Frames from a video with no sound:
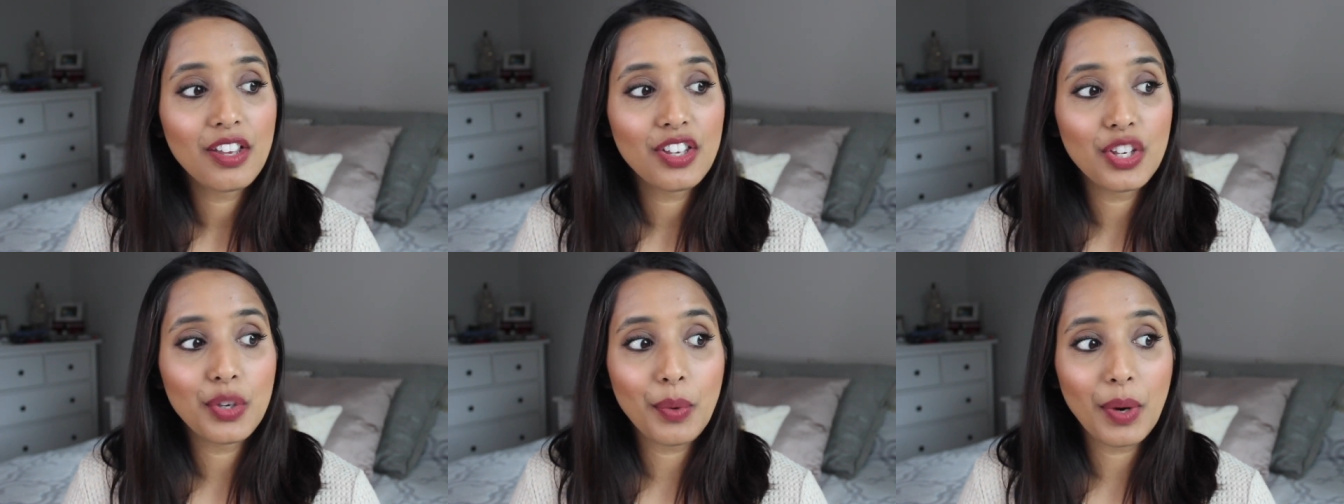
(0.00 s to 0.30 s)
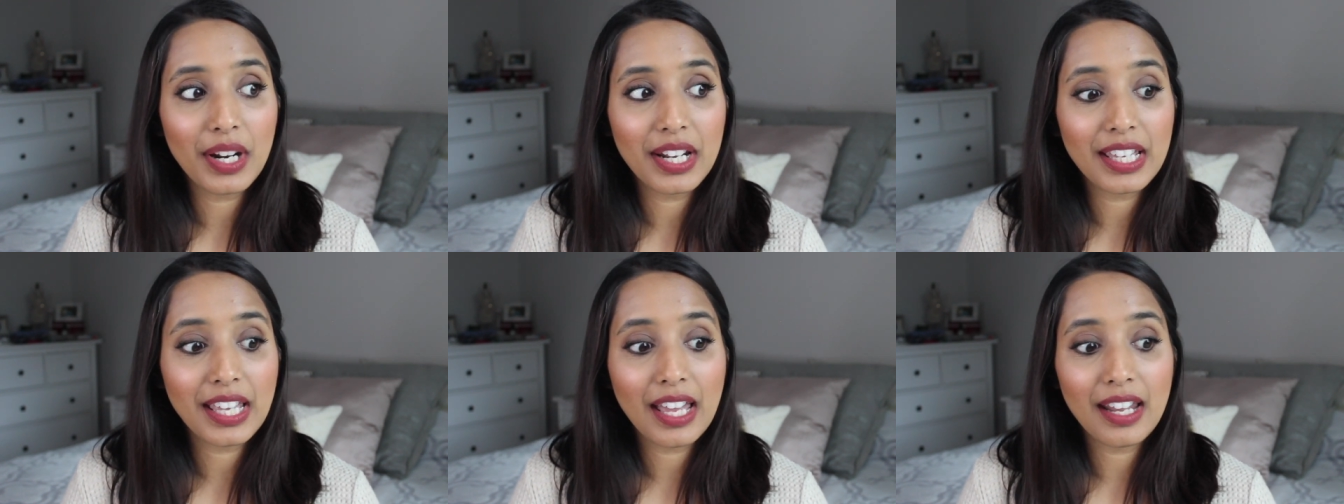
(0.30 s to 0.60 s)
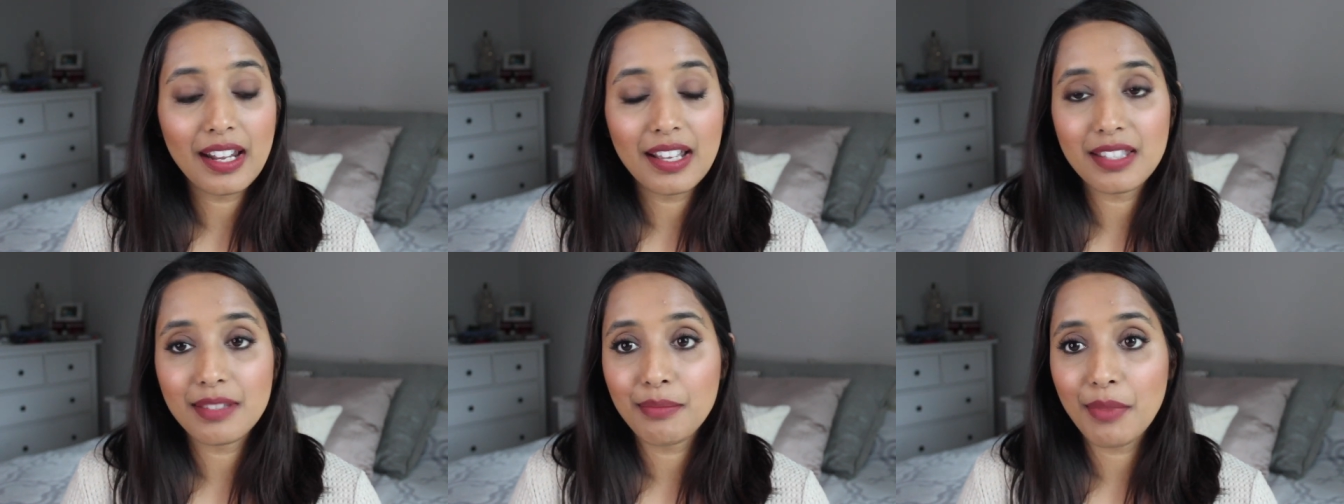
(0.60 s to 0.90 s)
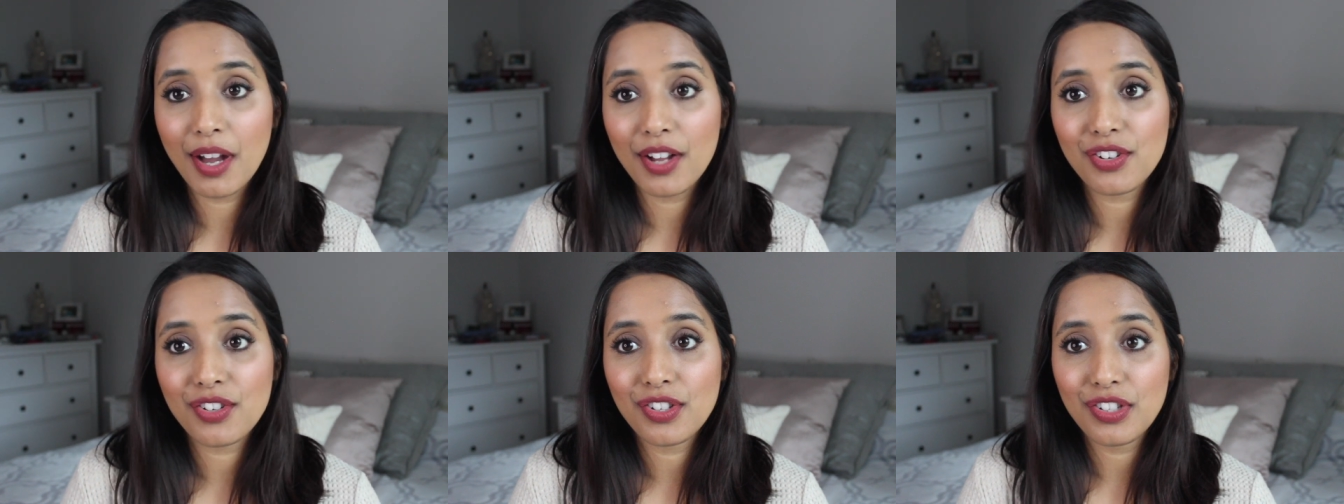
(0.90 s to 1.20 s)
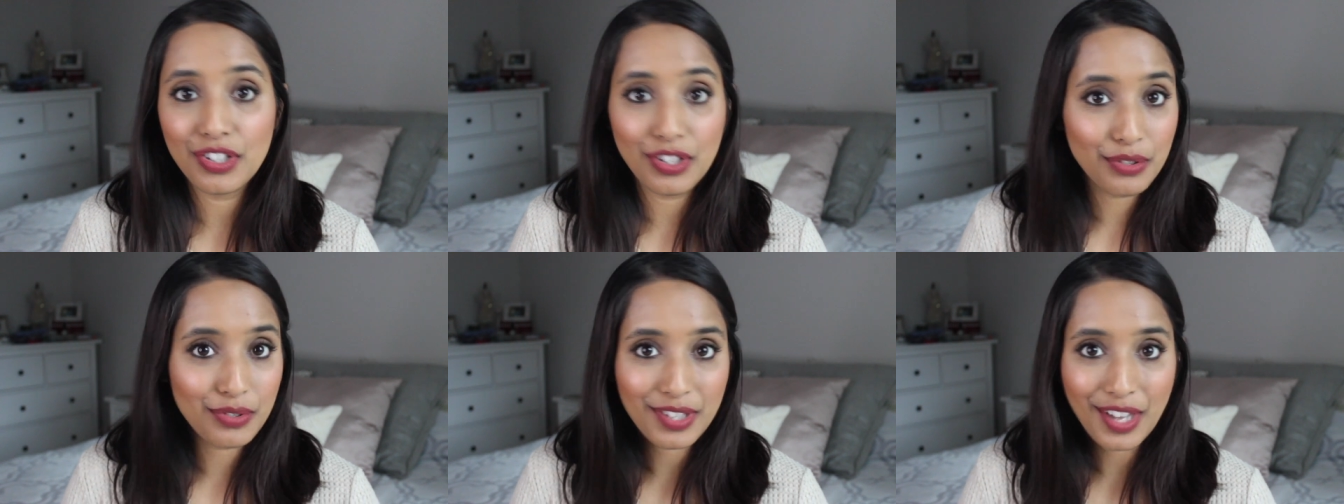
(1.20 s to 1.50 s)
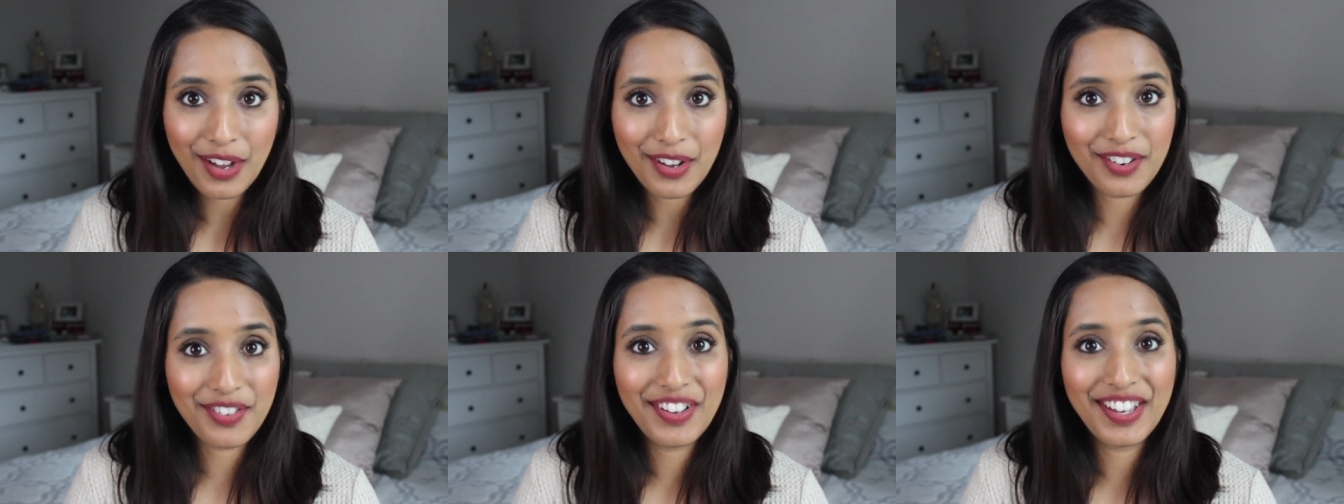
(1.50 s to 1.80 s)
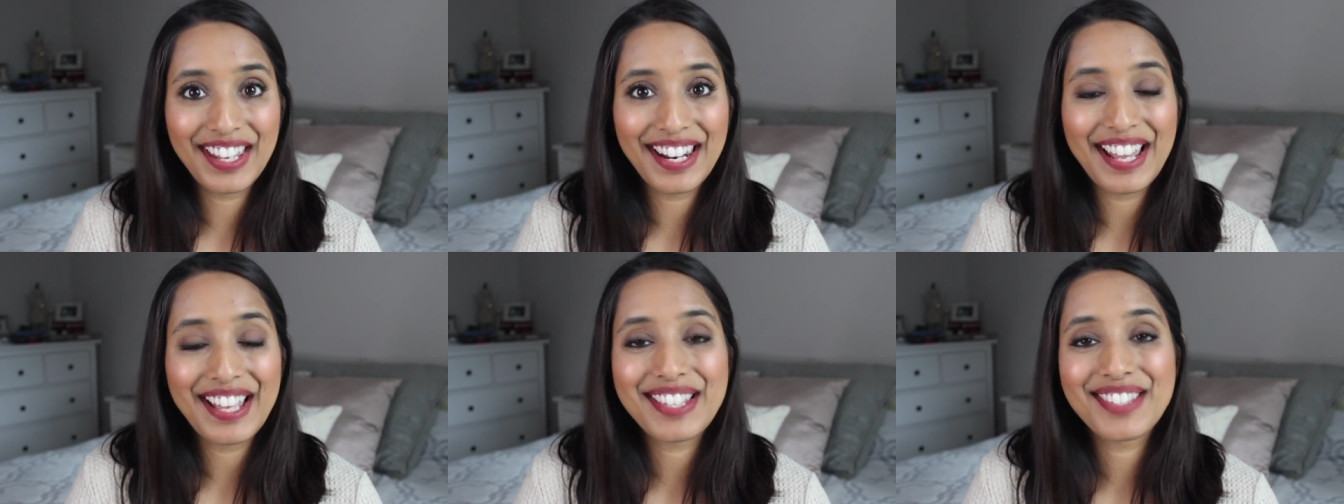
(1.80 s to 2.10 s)
You want to get as much use out
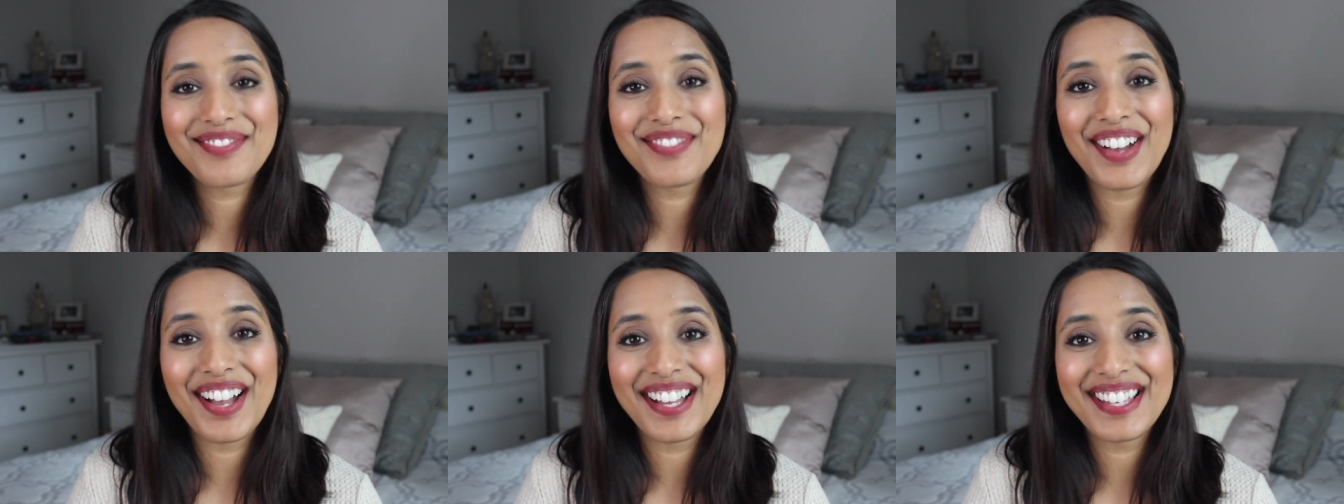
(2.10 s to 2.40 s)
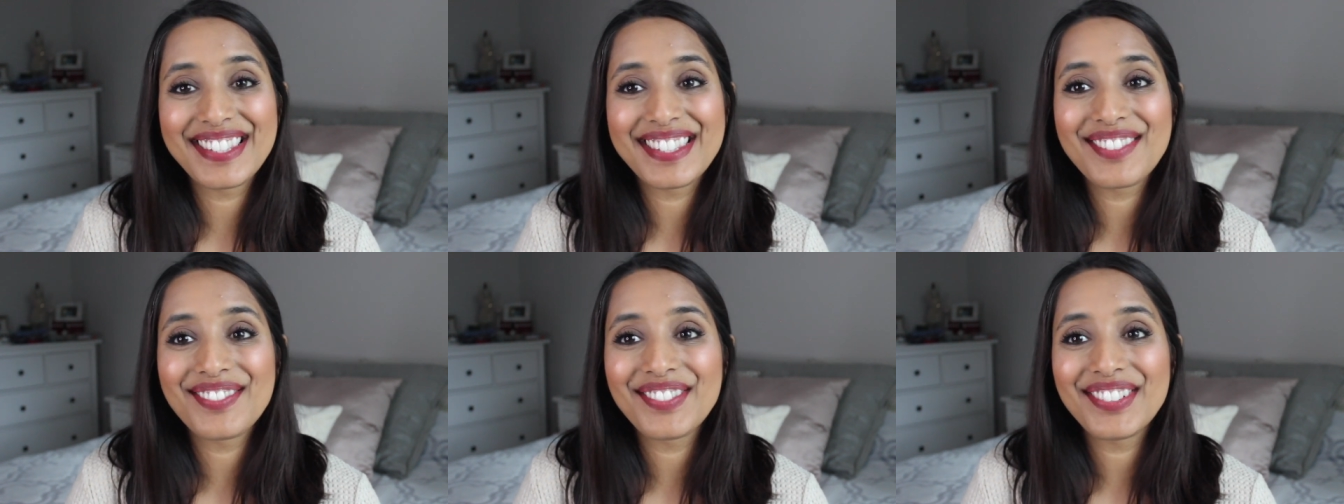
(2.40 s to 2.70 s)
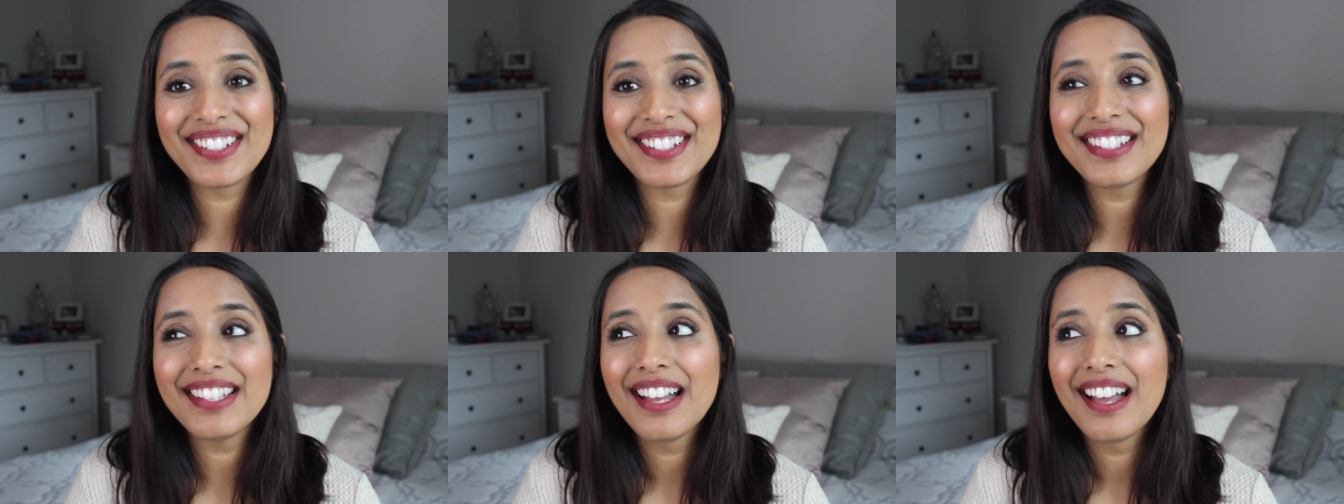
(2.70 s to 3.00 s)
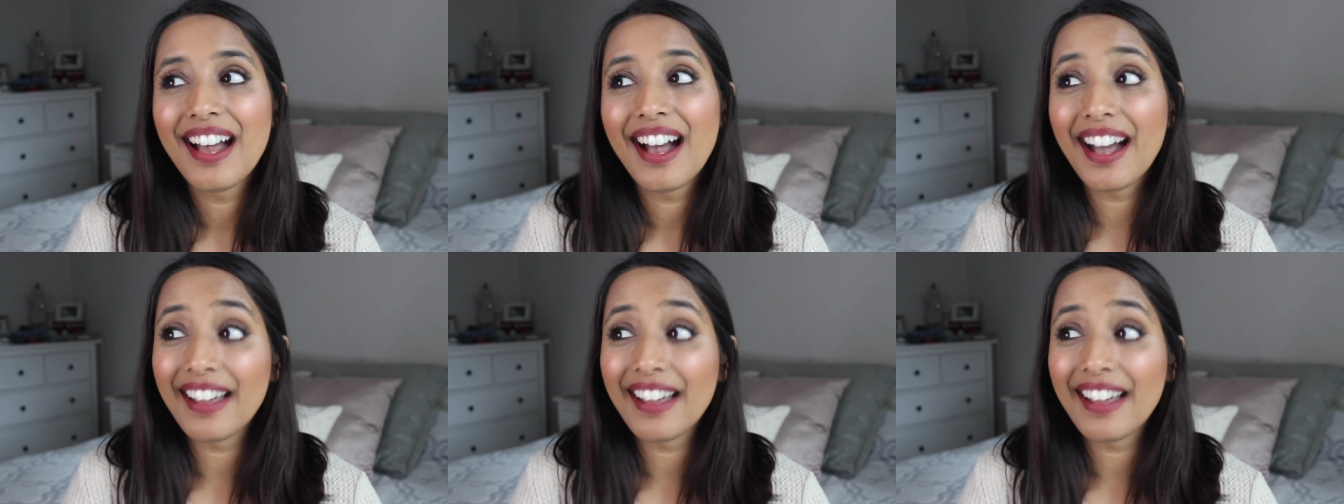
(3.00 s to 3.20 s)
of it as possible,